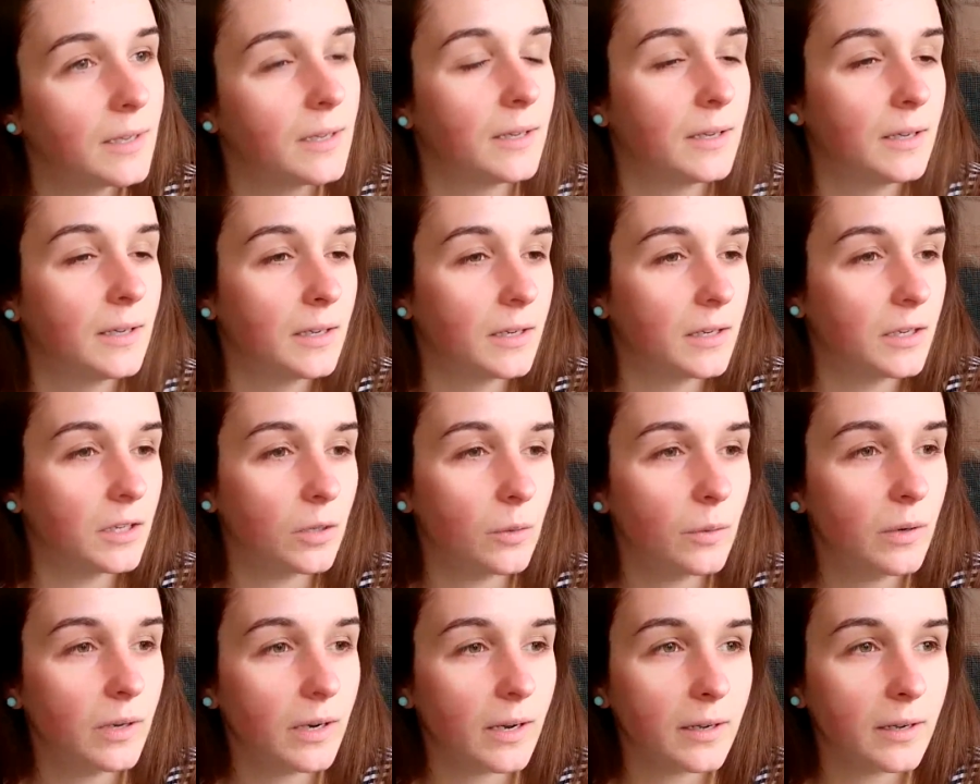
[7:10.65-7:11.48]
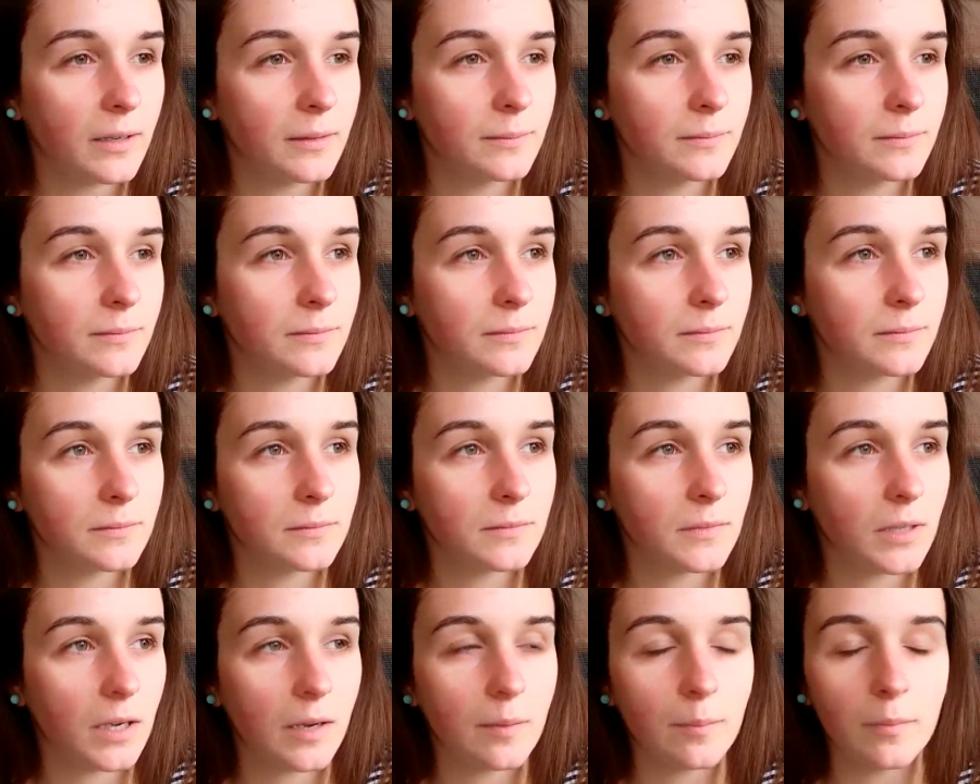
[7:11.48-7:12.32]
you know what, I
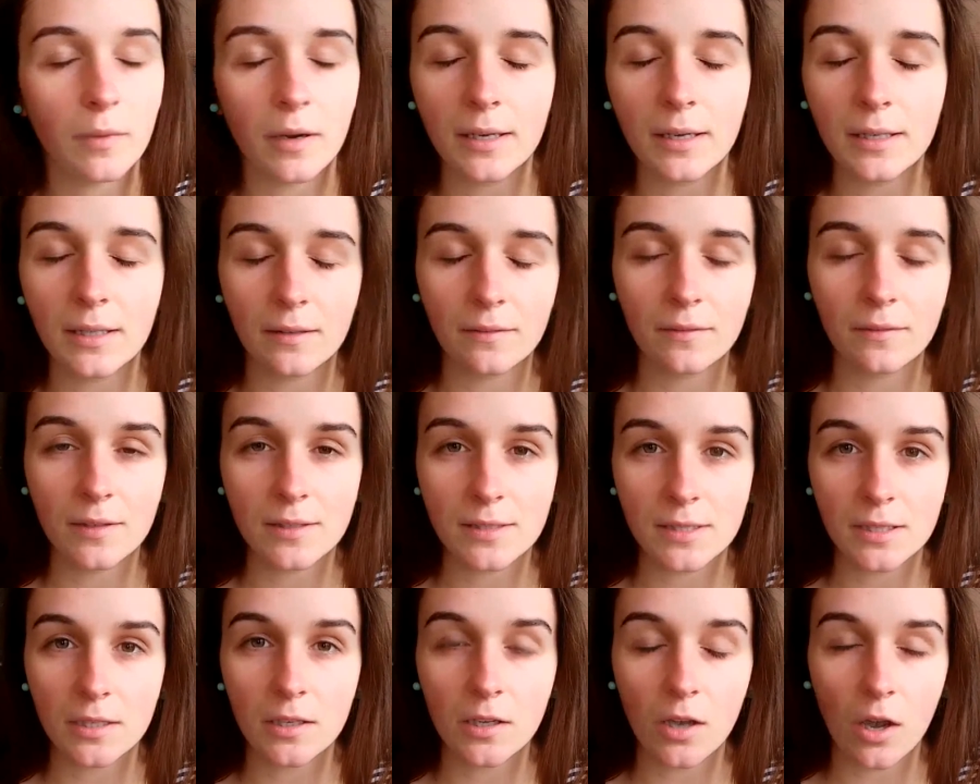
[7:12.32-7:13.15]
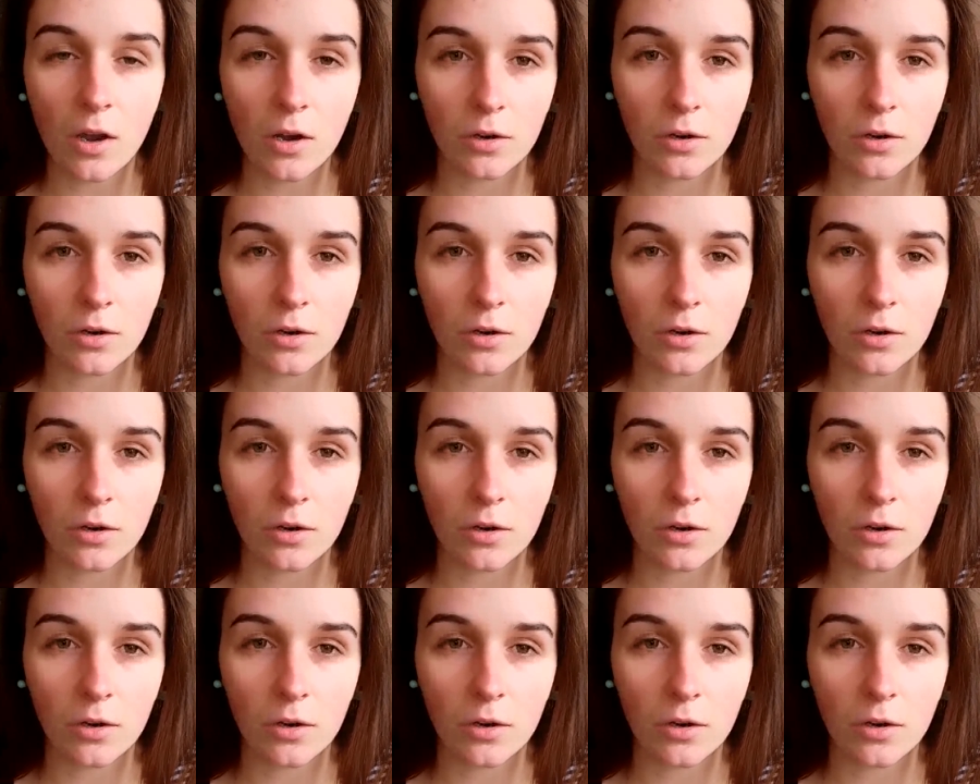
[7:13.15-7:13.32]
might give this a go.